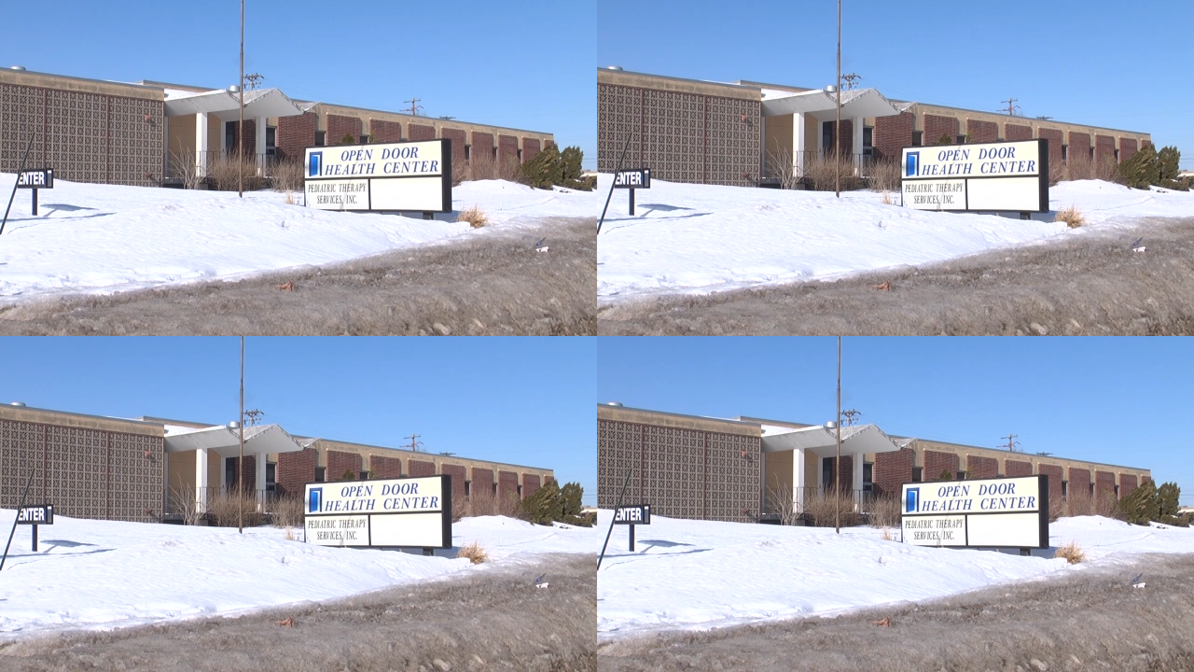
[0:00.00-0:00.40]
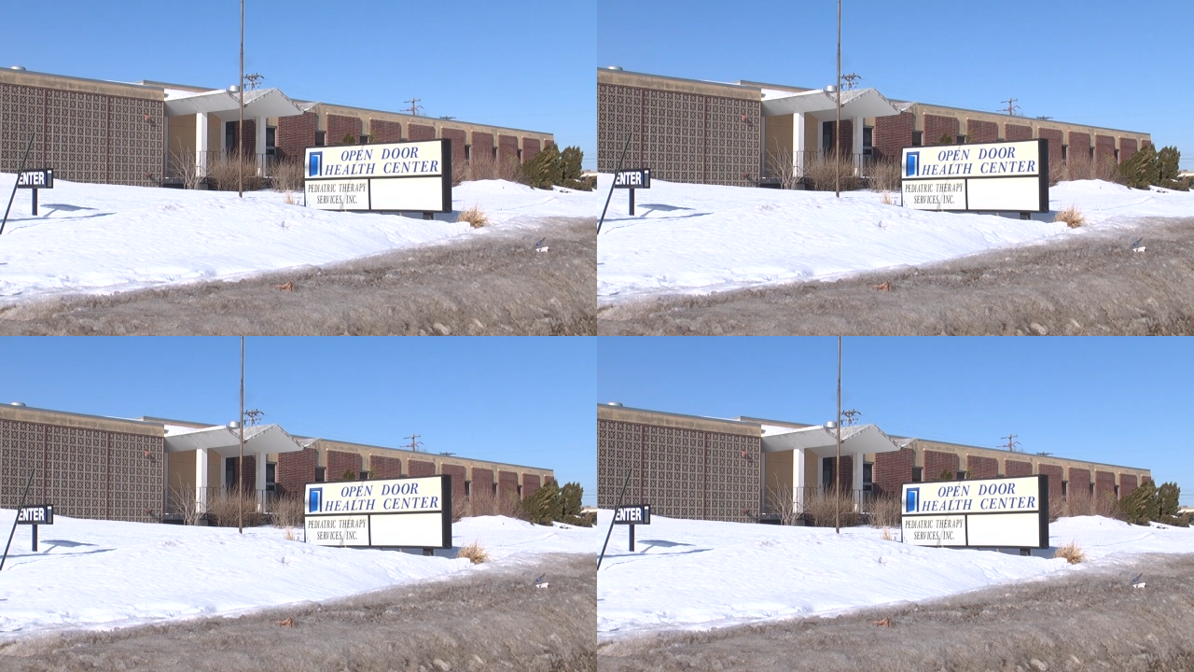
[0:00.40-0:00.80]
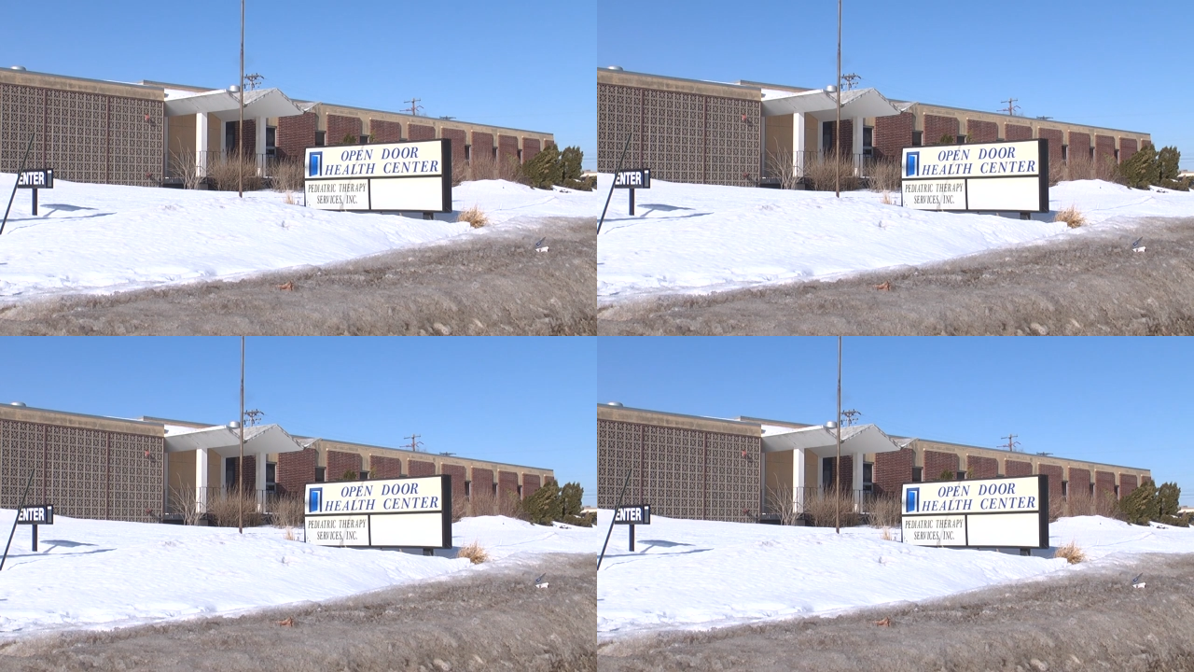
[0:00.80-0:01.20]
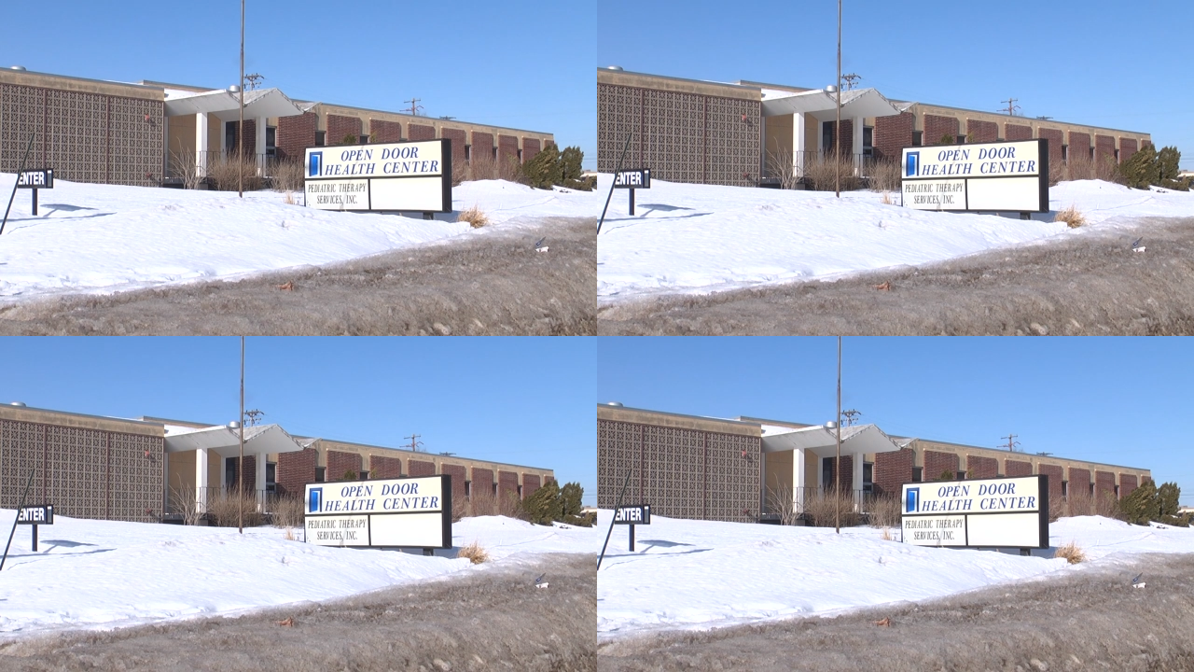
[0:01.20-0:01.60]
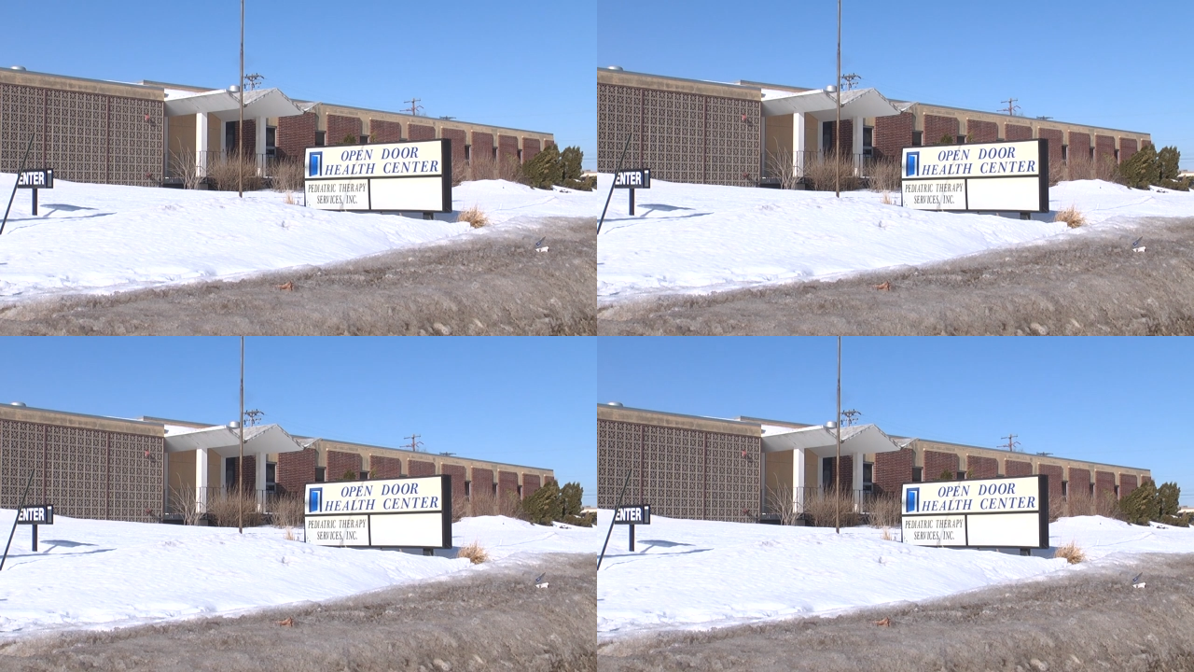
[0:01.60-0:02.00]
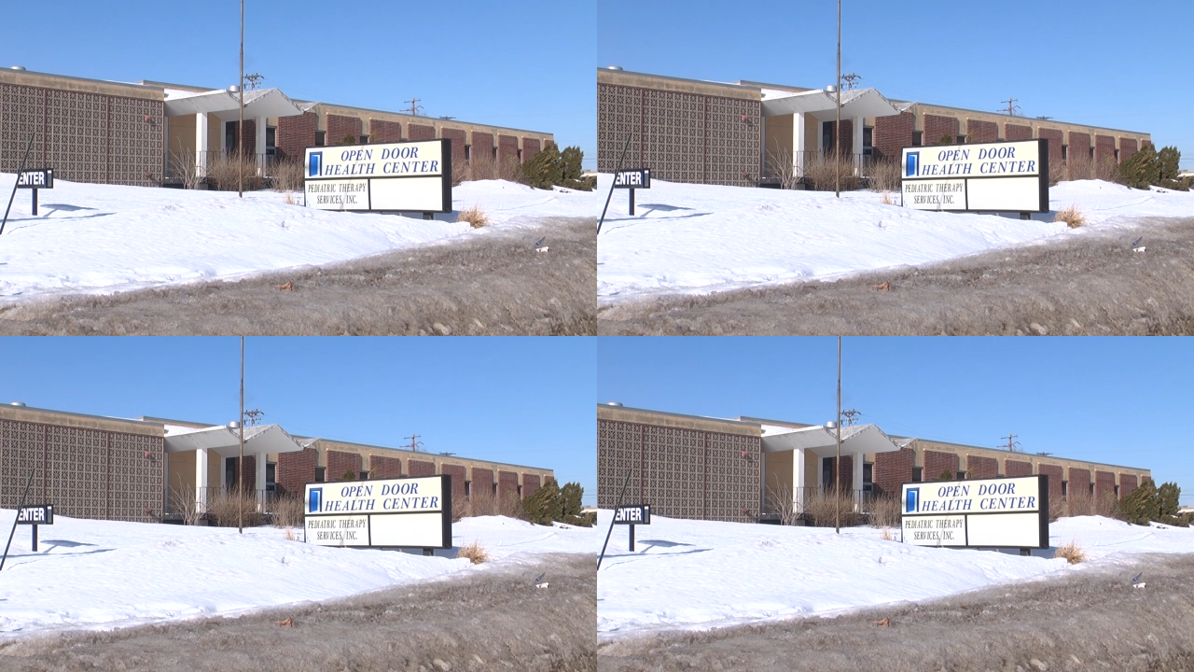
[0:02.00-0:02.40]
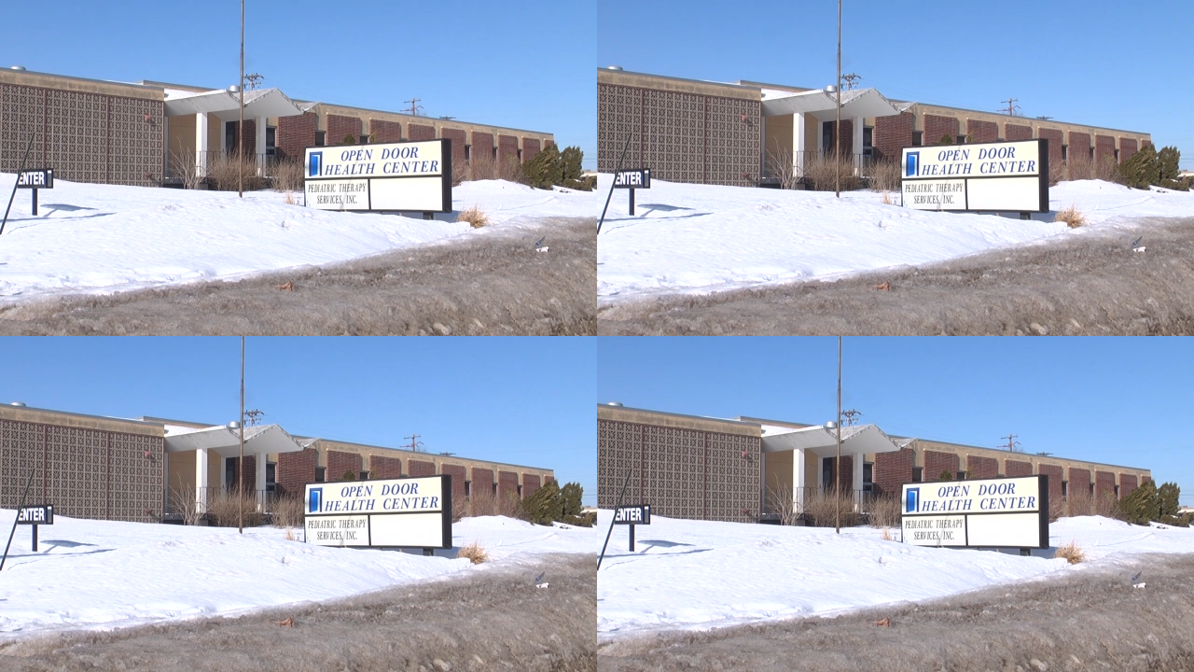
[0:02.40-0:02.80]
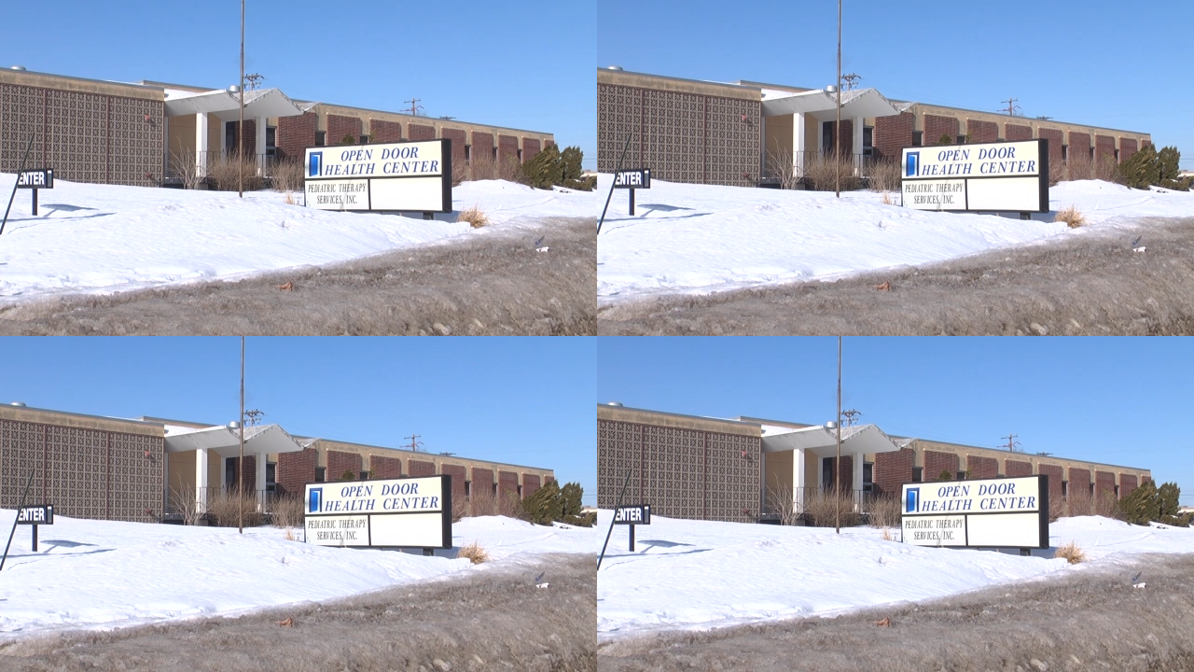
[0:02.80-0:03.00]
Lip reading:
(no speaker visible)